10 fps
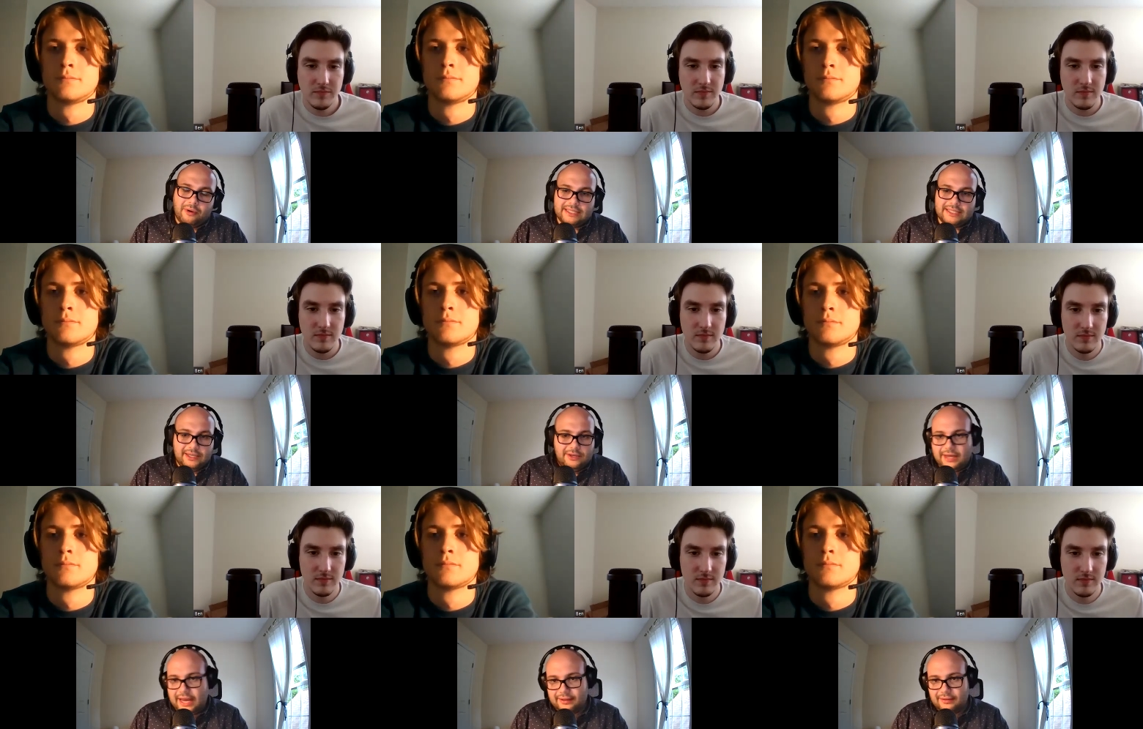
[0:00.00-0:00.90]
Speaker 1: where I say you
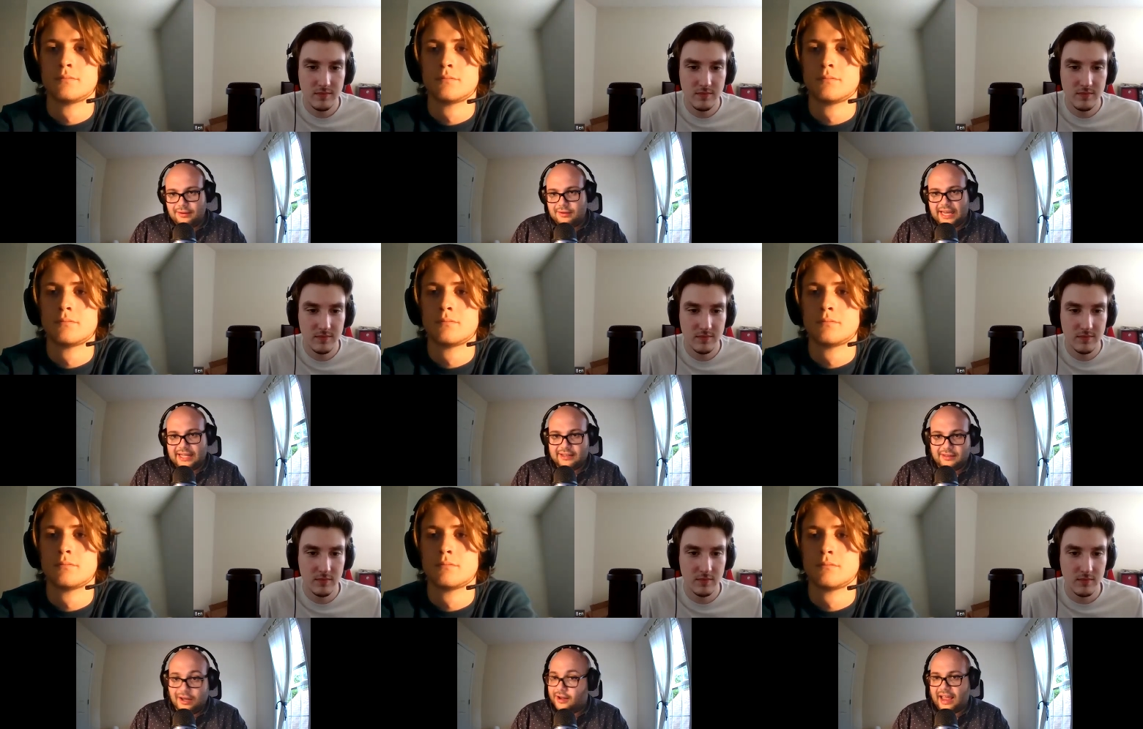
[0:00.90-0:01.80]
can't you can't
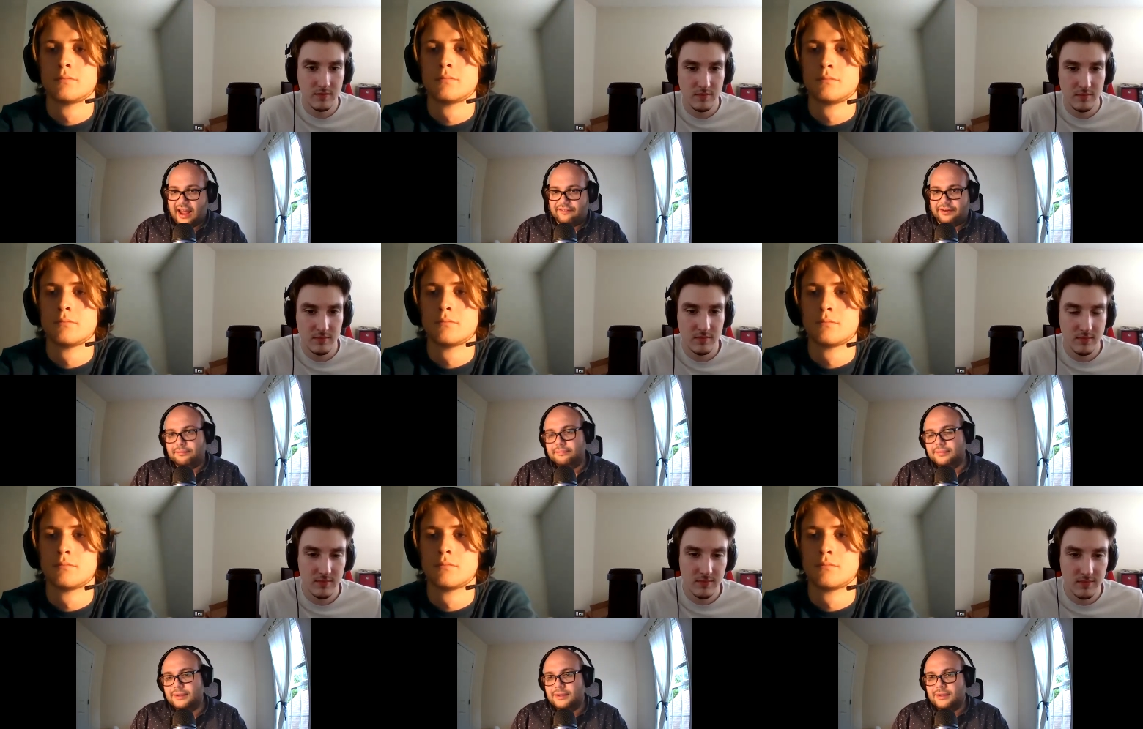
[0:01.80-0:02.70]
not have them.
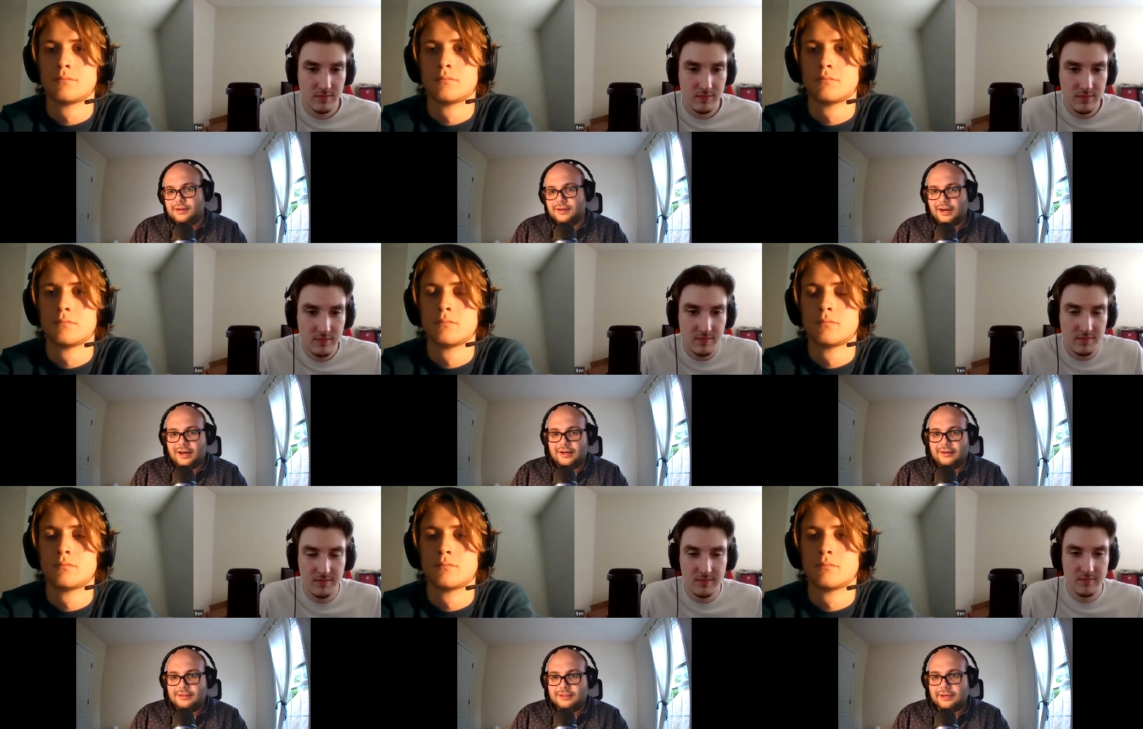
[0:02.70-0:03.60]
Uh,
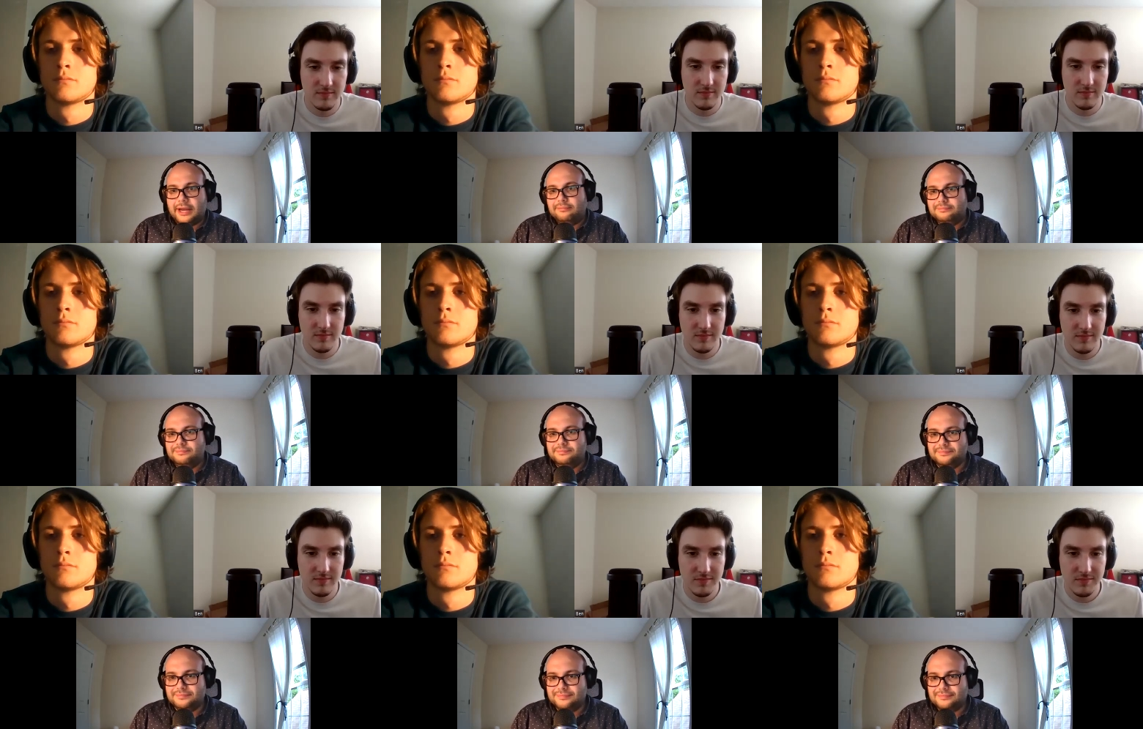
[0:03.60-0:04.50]
so yeah.
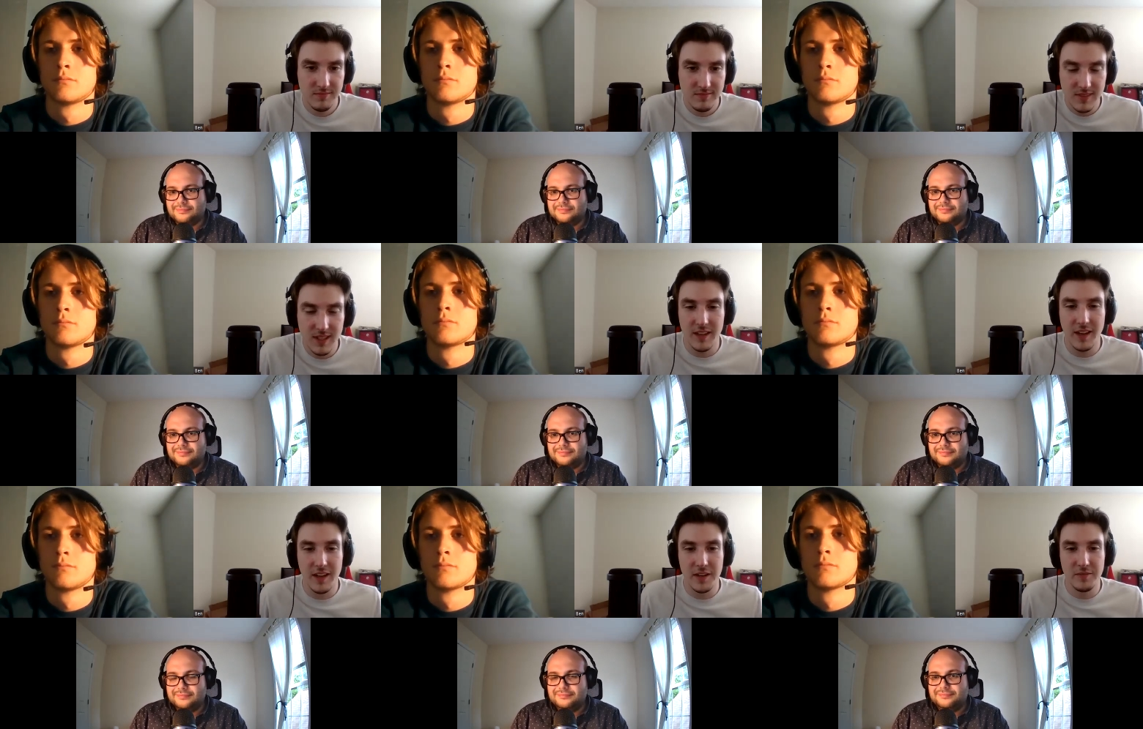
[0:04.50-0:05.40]

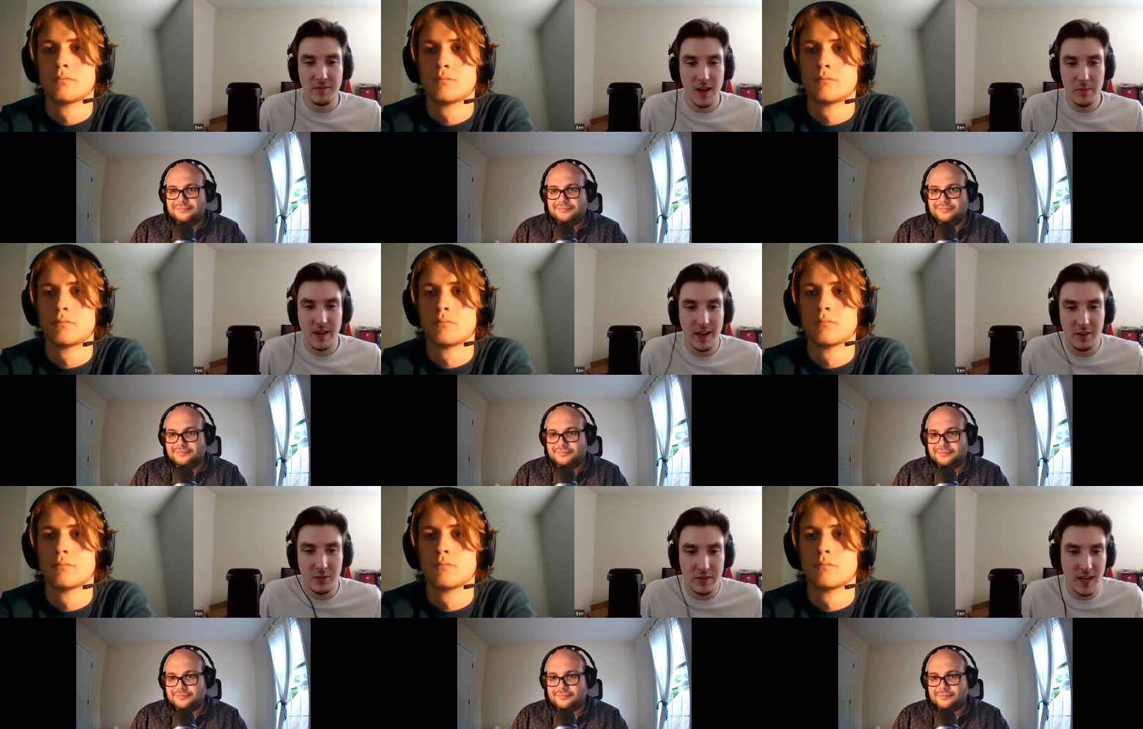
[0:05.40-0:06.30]
Speaker 2: Yeah, yeah, and I'm an
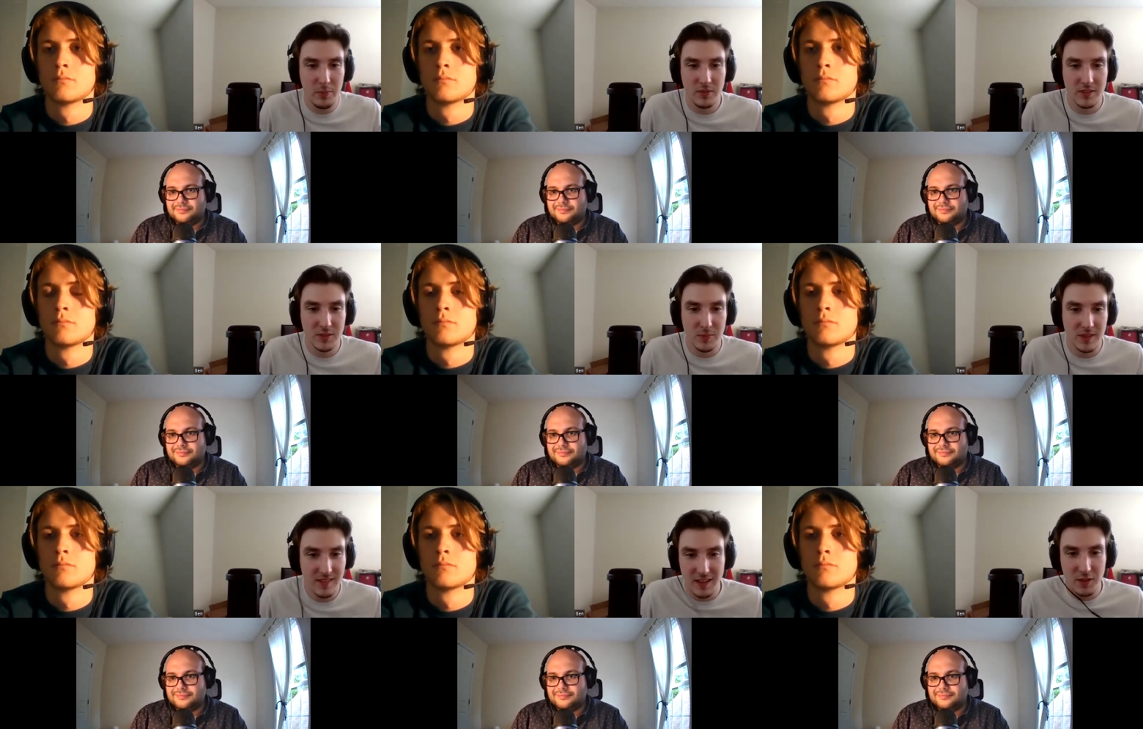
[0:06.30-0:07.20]
anarcho-capitalist,
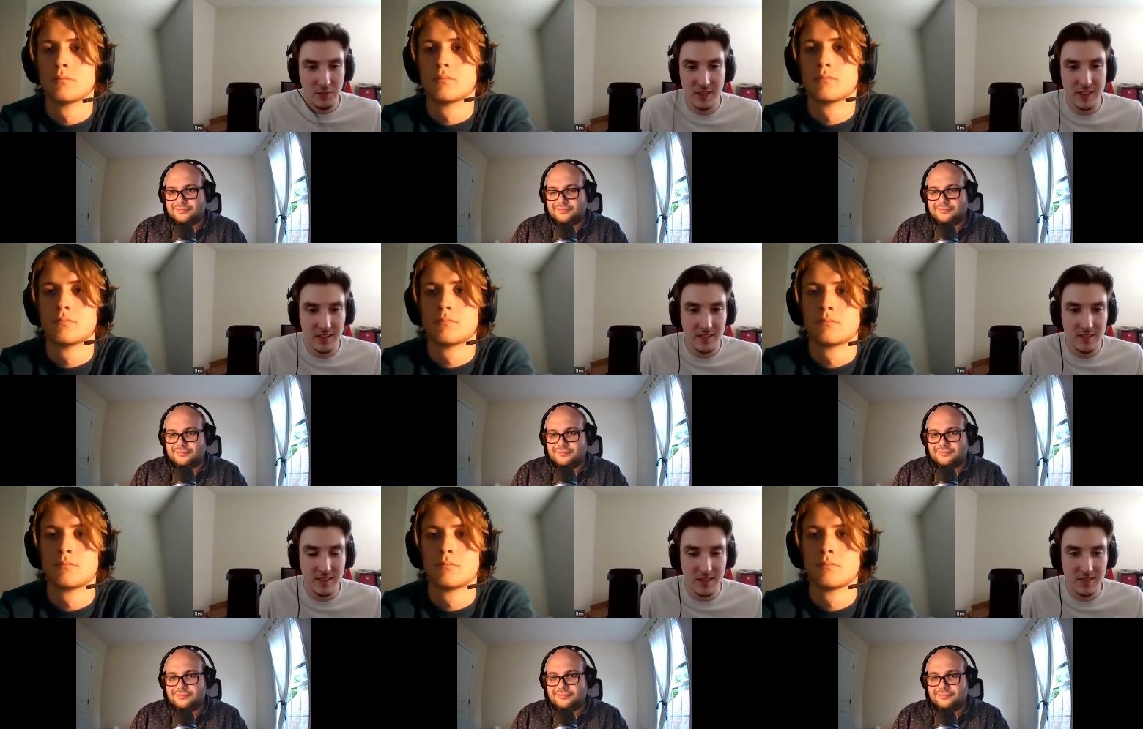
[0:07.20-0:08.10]
but I love to
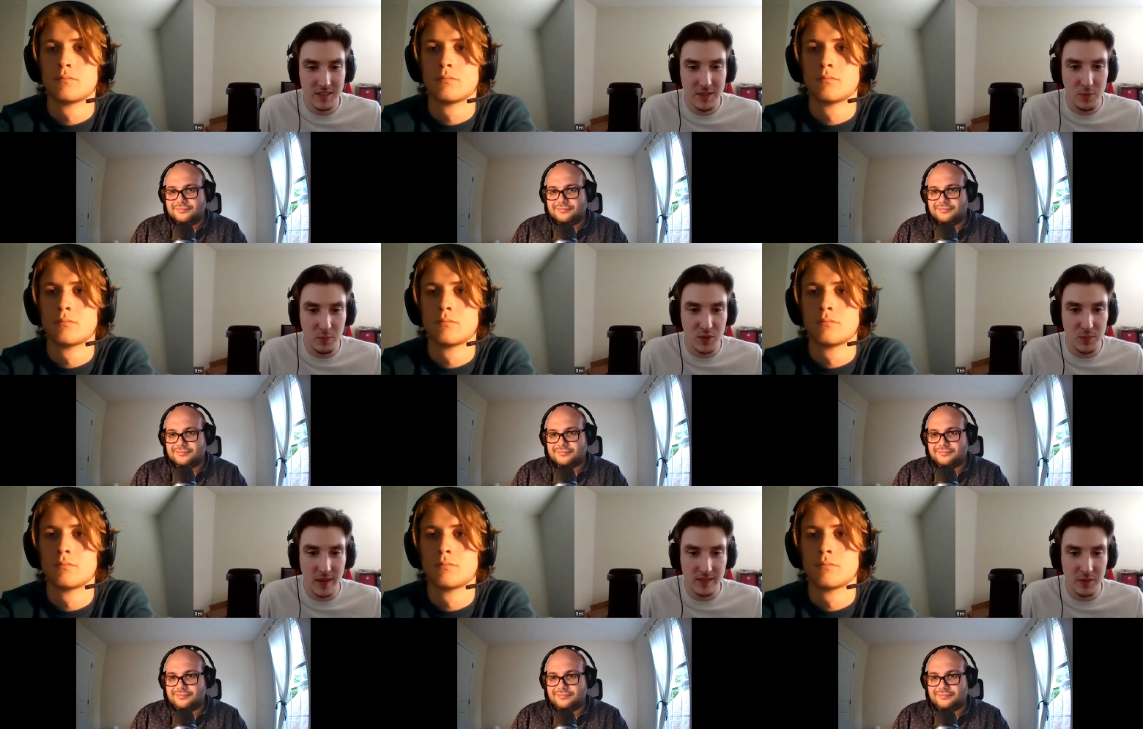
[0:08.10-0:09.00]
hear you know the different
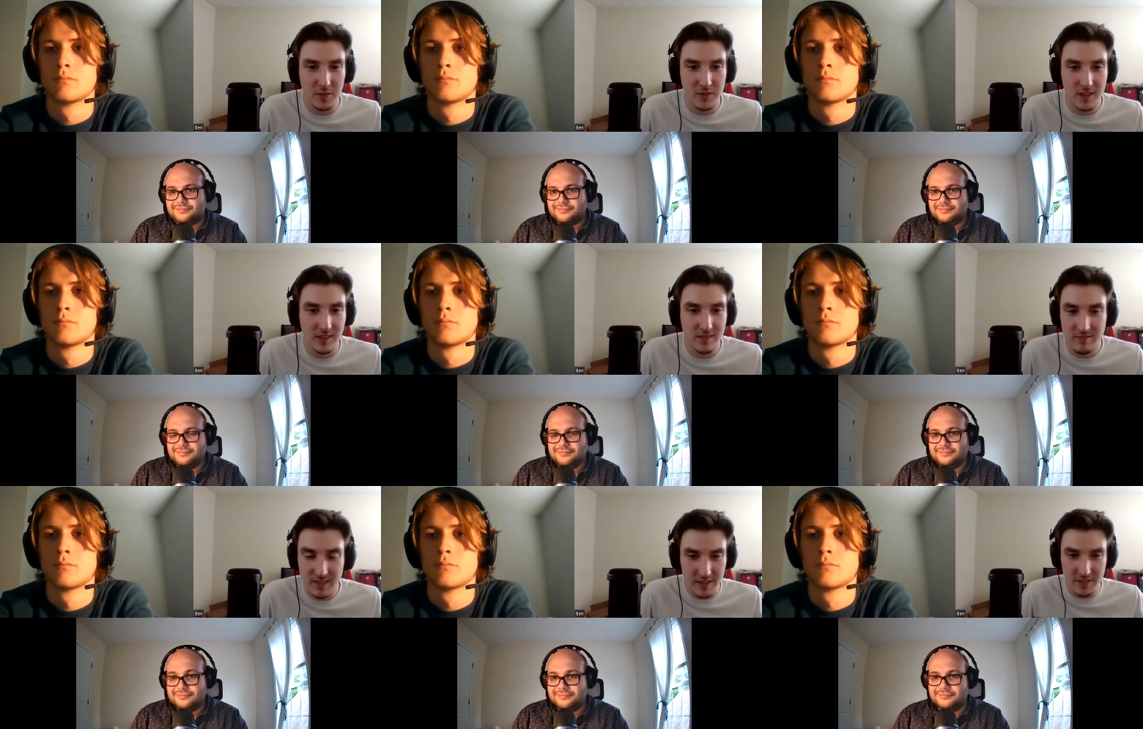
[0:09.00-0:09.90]
perspectives
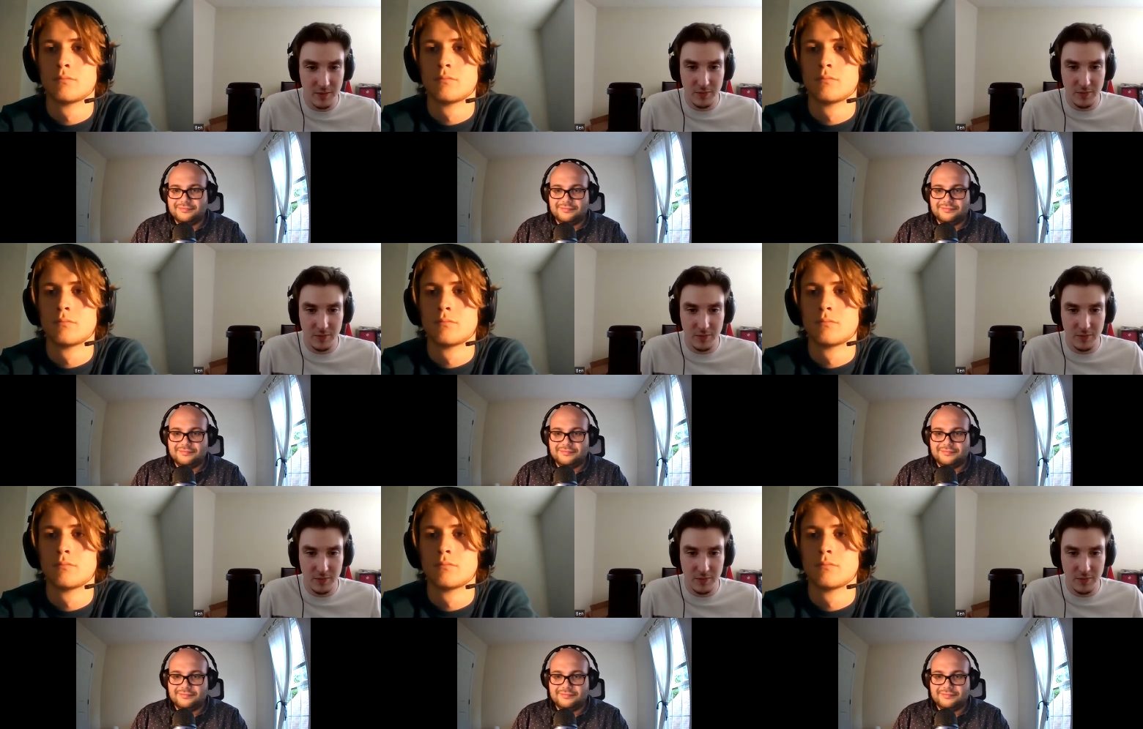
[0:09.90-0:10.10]
and hear the